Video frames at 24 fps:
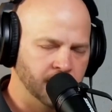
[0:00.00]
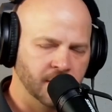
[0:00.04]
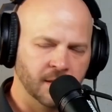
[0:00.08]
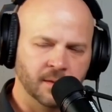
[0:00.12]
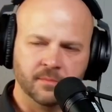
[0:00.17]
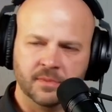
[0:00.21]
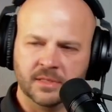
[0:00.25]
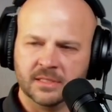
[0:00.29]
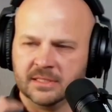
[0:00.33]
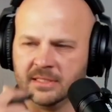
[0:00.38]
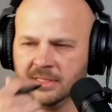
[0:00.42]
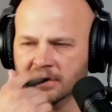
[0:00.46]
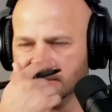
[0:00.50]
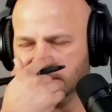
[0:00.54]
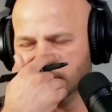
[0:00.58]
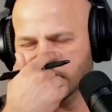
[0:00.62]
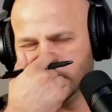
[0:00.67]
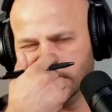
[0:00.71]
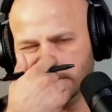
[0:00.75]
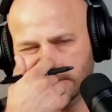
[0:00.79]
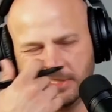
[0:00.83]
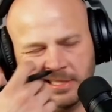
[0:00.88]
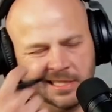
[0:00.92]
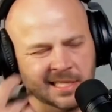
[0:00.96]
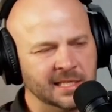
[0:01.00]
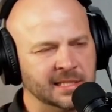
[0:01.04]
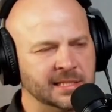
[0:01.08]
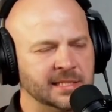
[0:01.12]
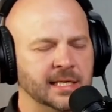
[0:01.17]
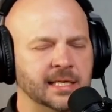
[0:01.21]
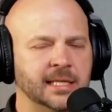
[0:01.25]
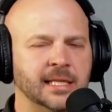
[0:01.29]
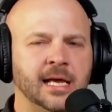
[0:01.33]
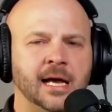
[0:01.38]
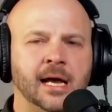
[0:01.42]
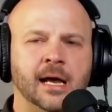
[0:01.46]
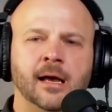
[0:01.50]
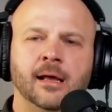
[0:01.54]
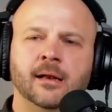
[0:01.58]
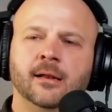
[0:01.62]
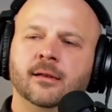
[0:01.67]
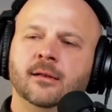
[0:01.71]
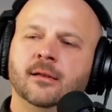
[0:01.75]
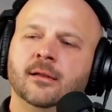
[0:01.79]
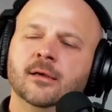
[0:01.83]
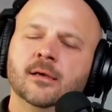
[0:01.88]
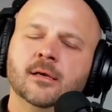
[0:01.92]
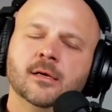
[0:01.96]
a couple of businesses and things like
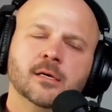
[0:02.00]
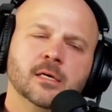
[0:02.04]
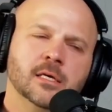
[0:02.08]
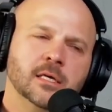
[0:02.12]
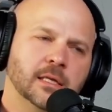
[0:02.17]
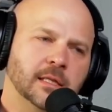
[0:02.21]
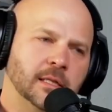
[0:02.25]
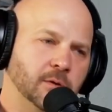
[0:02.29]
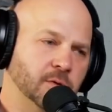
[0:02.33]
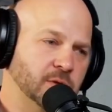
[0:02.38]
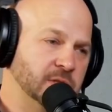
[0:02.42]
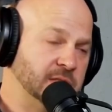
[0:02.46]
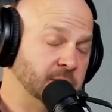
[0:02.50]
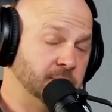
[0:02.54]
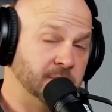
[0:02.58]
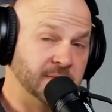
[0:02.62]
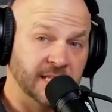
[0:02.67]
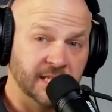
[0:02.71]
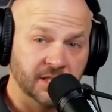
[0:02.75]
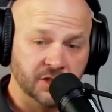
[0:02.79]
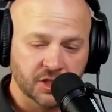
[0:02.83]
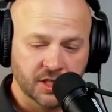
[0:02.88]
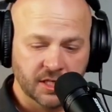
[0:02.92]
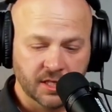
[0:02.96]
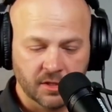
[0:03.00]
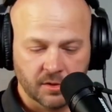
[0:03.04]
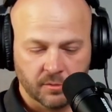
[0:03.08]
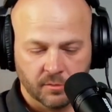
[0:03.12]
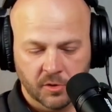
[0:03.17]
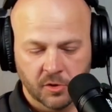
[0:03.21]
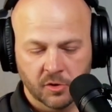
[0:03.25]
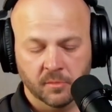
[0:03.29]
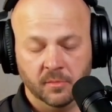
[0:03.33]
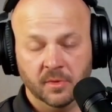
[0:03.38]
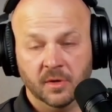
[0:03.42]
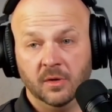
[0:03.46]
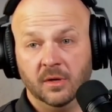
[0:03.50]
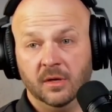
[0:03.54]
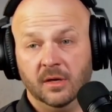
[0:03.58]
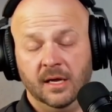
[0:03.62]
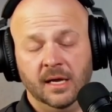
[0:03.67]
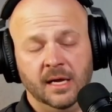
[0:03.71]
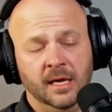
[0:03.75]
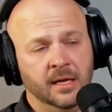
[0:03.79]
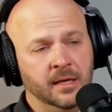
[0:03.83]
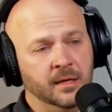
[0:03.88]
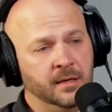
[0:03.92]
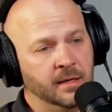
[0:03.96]
that. And there was some tension in the
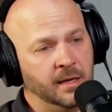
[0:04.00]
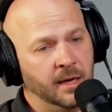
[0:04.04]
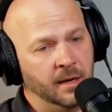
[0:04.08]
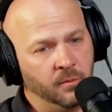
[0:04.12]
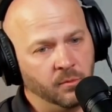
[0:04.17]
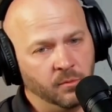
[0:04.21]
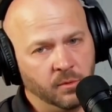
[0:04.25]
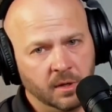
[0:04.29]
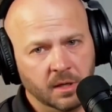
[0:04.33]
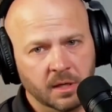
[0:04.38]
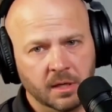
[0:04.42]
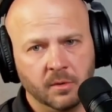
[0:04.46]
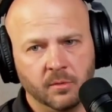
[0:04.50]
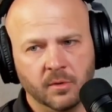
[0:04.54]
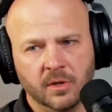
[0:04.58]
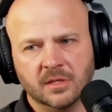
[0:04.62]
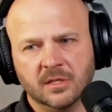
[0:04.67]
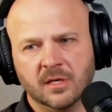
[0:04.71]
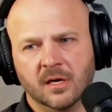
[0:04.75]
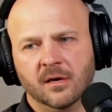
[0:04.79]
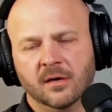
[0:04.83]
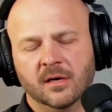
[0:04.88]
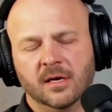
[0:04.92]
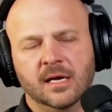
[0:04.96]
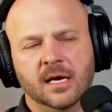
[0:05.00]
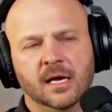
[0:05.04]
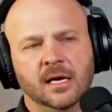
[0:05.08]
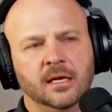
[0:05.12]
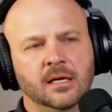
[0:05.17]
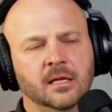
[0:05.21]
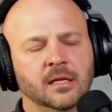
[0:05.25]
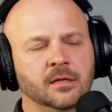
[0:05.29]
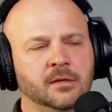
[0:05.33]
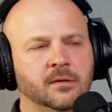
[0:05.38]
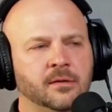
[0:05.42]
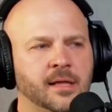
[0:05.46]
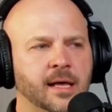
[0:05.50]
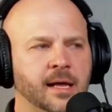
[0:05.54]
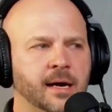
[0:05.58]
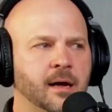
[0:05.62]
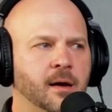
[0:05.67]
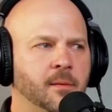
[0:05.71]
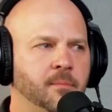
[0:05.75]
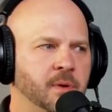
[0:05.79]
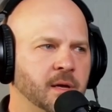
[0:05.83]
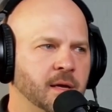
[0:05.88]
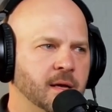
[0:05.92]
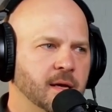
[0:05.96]
room, and I really worked hard to kind of clear
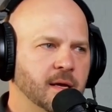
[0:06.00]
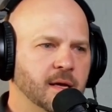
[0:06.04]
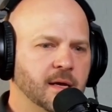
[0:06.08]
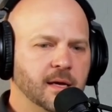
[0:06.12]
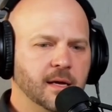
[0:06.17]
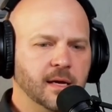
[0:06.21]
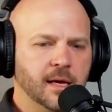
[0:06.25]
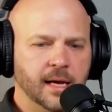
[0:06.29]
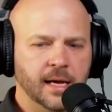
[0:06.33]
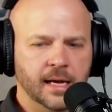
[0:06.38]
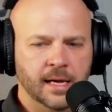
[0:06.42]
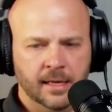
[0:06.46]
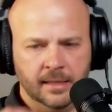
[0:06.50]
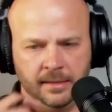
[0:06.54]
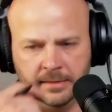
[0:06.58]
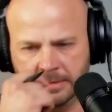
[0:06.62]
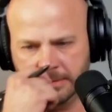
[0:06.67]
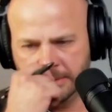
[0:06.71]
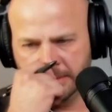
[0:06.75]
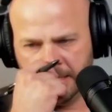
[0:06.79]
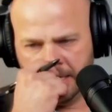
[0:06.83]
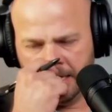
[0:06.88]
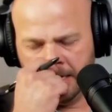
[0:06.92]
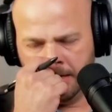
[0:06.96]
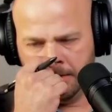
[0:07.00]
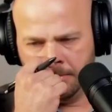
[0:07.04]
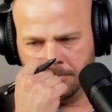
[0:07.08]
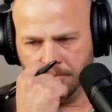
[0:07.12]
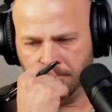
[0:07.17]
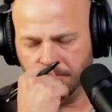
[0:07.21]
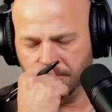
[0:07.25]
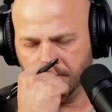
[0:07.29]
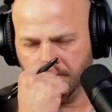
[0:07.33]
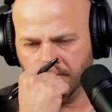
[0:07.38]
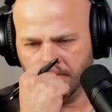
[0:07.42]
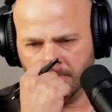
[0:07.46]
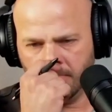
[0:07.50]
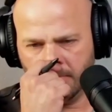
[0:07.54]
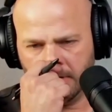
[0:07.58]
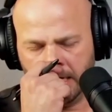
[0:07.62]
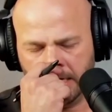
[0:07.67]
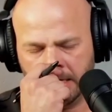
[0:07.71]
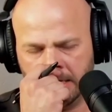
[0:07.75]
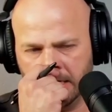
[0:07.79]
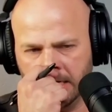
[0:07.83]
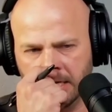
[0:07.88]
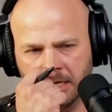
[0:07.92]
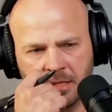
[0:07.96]
that up. And
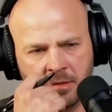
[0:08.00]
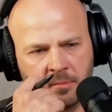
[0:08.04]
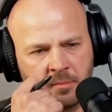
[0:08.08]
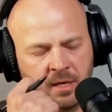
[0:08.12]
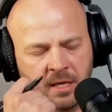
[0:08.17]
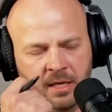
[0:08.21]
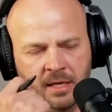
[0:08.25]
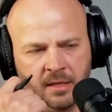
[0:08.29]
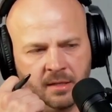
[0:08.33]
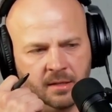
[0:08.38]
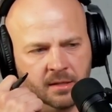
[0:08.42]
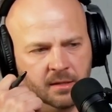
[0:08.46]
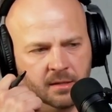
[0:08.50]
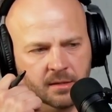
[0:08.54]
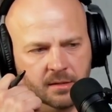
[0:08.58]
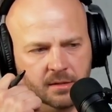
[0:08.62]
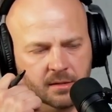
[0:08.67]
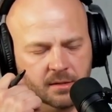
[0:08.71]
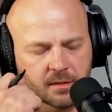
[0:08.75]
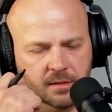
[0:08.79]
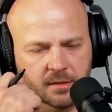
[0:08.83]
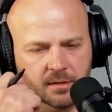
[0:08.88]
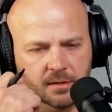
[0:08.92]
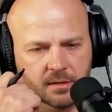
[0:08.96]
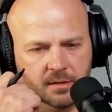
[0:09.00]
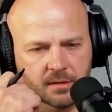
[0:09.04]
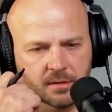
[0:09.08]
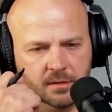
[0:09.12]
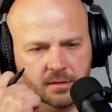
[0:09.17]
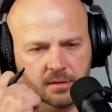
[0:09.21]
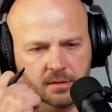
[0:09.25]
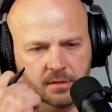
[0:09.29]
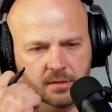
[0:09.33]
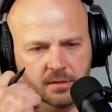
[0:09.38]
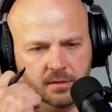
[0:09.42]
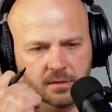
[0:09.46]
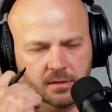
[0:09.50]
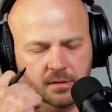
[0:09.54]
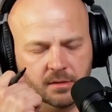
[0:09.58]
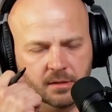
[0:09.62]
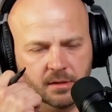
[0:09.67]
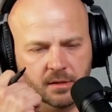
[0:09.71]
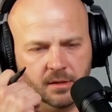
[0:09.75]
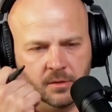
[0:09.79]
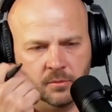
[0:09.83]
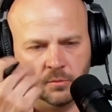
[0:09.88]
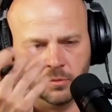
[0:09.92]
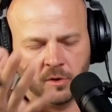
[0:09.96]
at the end of the meeting,
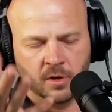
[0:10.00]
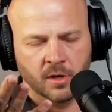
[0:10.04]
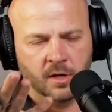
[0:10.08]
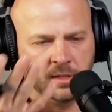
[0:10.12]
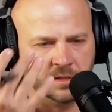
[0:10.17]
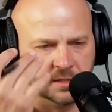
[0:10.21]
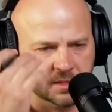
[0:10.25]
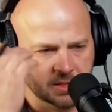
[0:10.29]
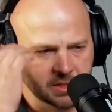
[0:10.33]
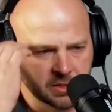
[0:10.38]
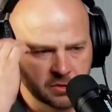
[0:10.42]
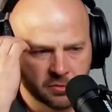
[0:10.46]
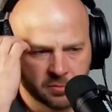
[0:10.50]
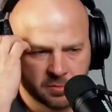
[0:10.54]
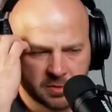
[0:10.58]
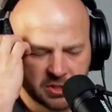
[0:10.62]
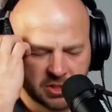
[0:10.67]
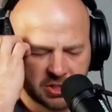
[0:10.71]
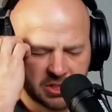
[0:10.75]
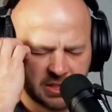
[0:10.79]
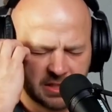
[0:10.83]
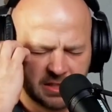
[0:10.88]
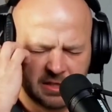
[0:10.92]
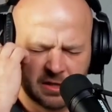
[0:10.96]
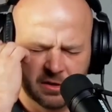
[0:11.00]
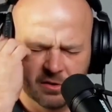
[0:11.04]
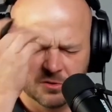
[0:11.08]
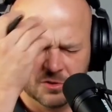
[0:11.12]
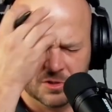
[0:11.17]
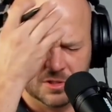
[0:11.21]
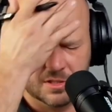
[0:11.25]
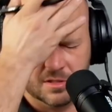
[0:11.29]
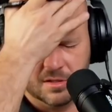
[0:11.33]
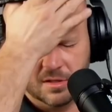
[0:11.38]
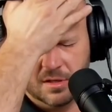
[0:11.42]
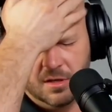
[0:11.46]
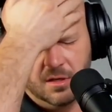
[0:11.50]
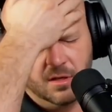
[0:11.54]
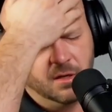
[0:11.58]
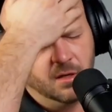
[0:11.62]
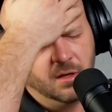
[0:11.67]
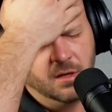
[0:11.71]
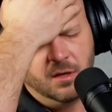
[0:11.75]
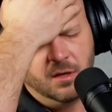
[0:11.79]
we're on Zoom, and she goes,